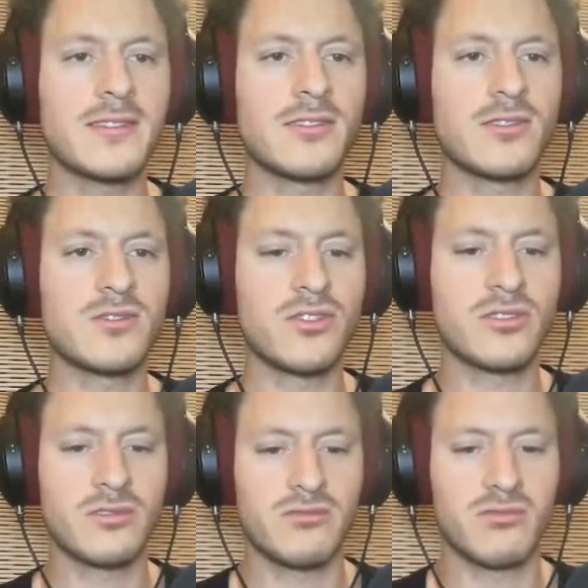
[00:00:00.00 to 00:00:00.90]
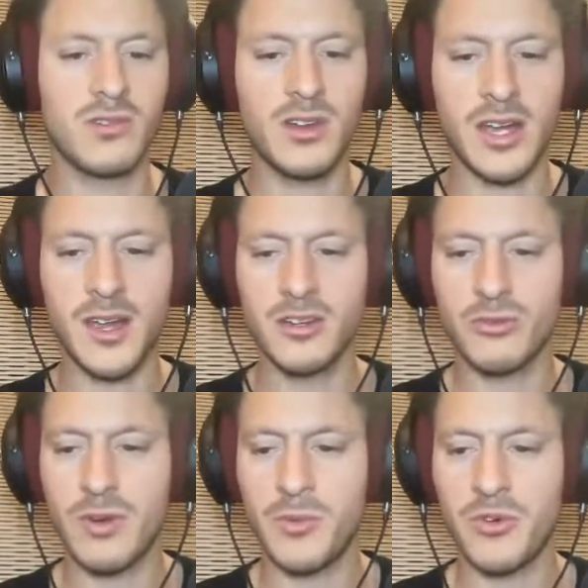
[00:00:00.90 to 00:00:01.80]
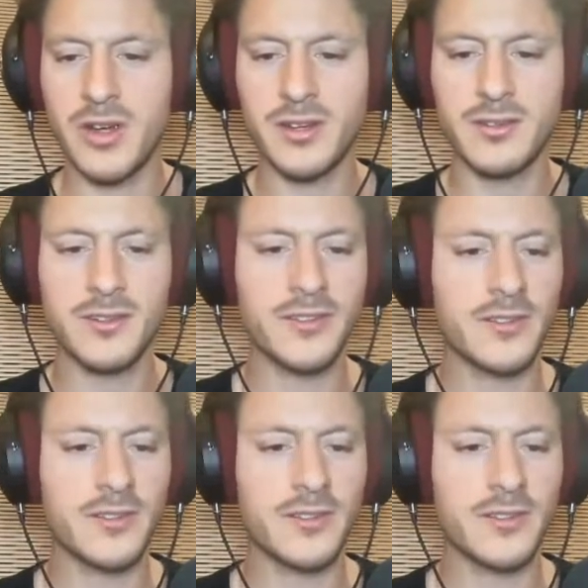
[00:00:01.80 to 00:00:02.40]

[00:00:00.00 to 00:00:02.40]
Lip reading: is just, I kind of recreated this